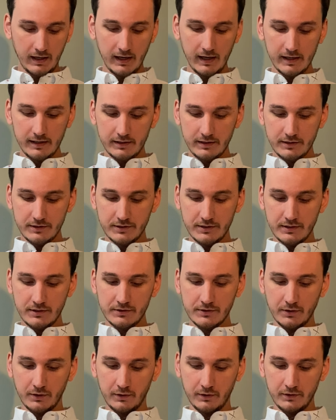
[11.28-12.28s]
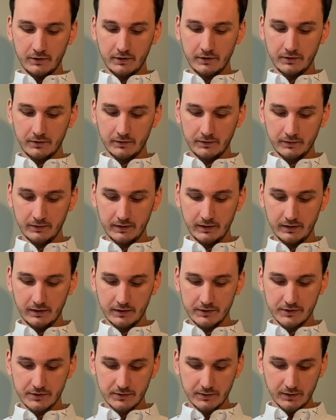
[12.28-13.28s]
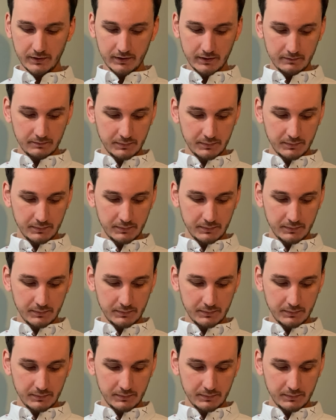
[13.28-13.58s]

IDG's article in Australian